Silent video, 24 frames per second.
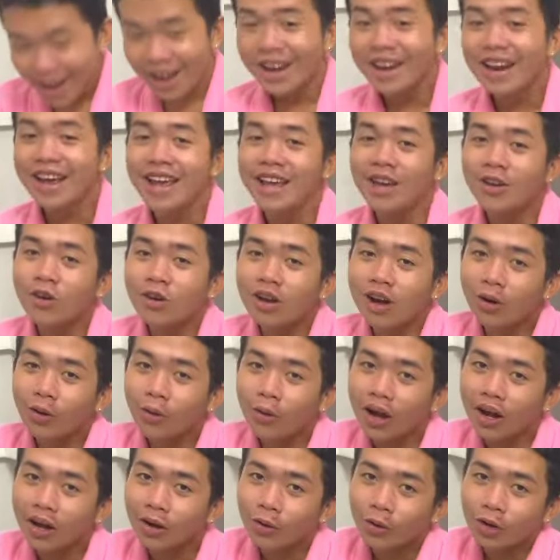Naikog ako
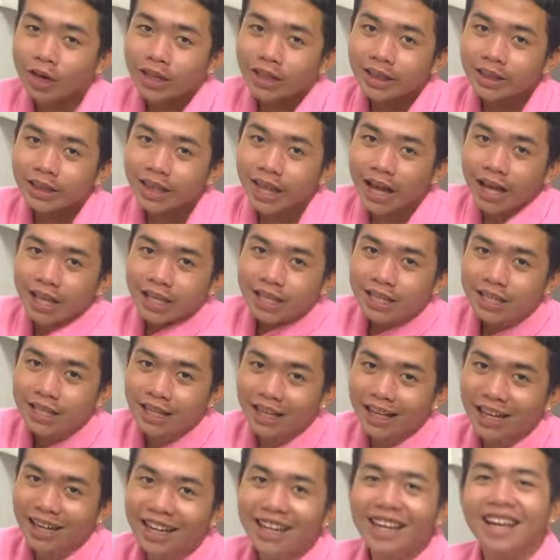ang kulintas.
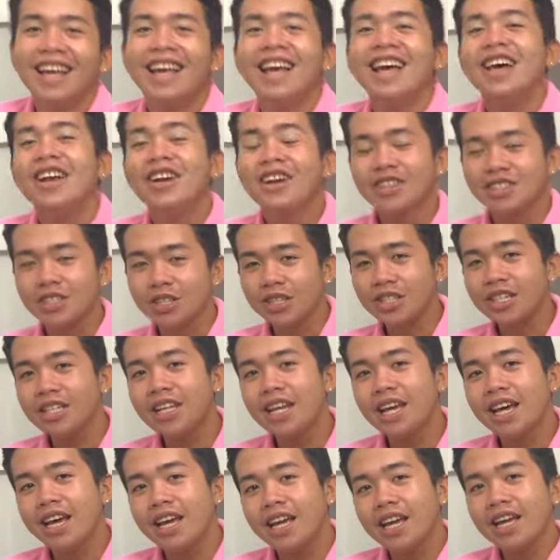So
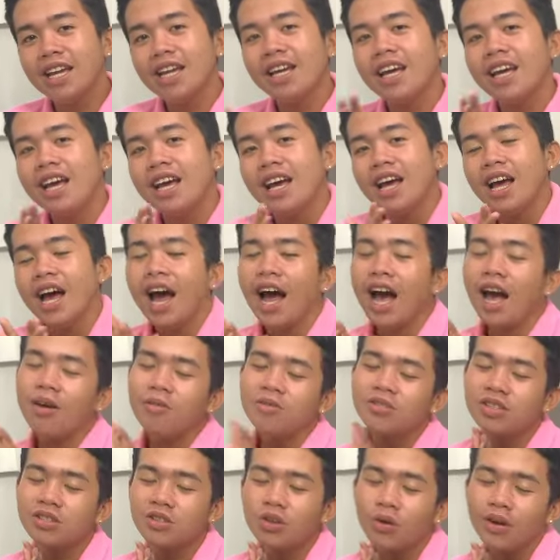today,
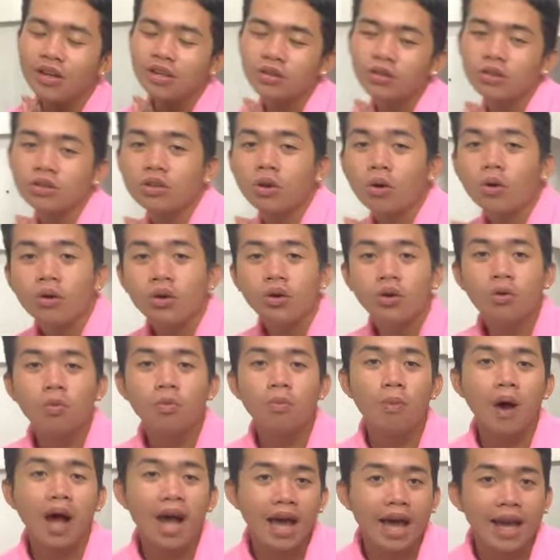I'm just going to show you
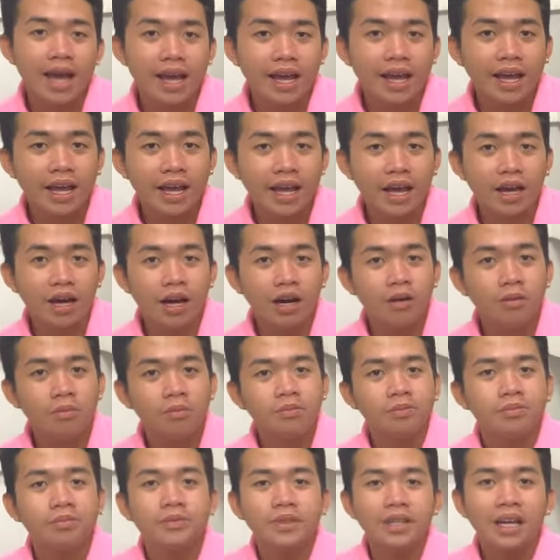my
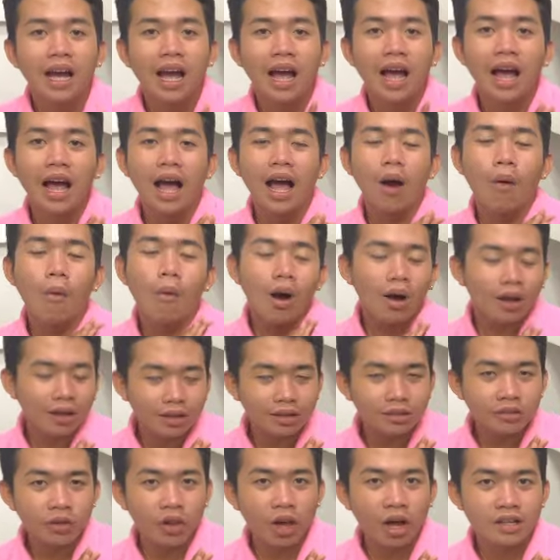
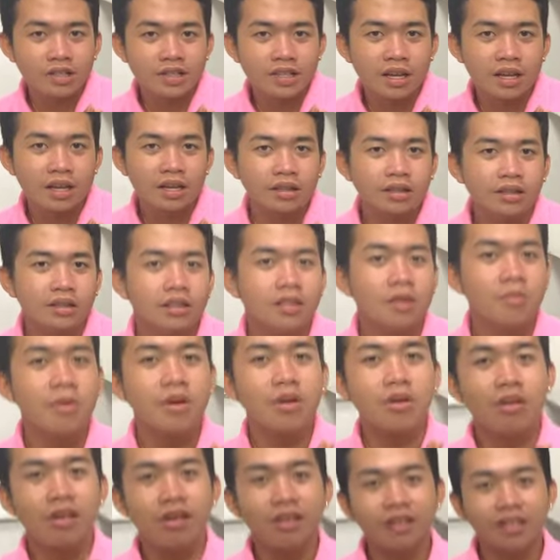walk-in closet, di
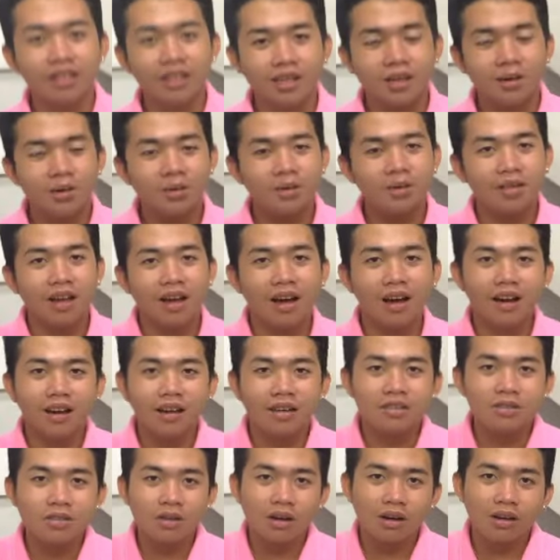mag-volume
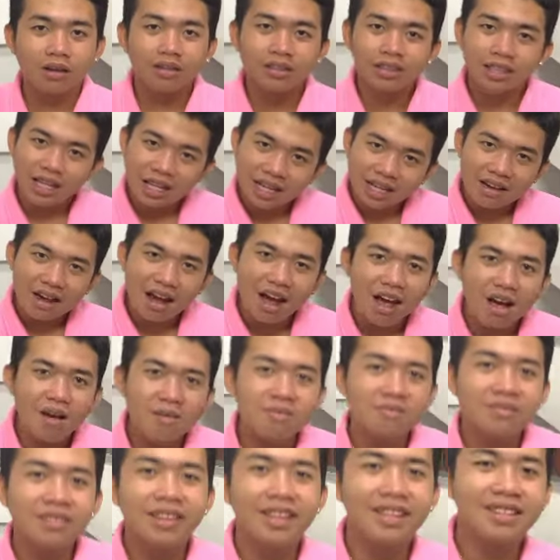lang. So,
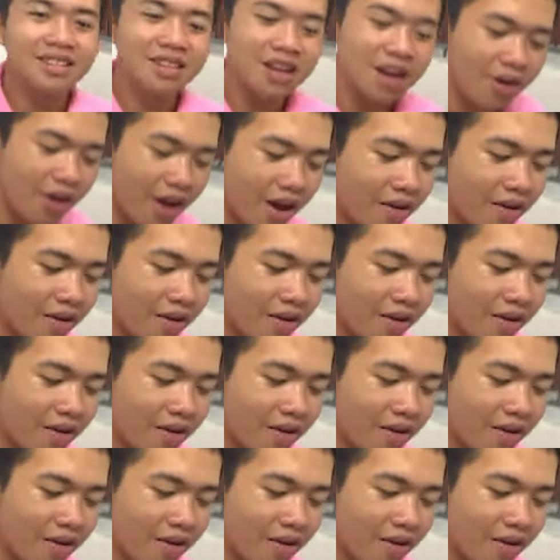come, let's go